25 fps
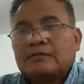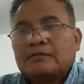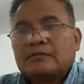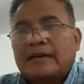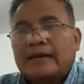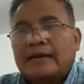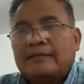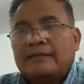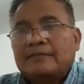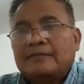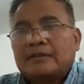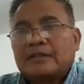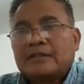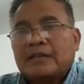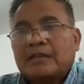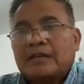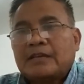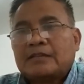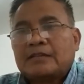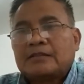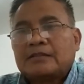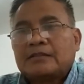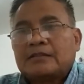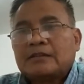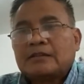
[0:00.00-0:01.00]
advocate
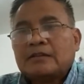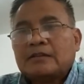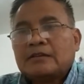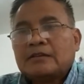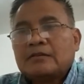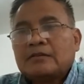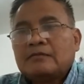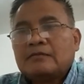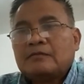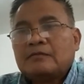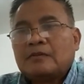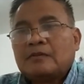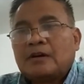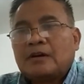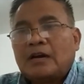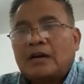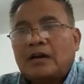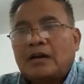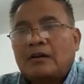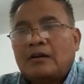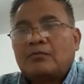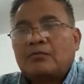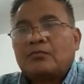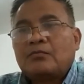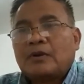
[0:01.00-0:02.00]
for
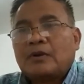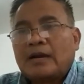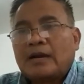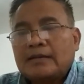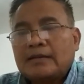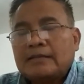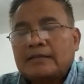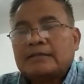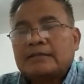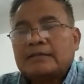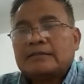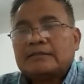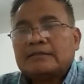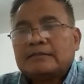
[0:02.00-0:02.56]
our right.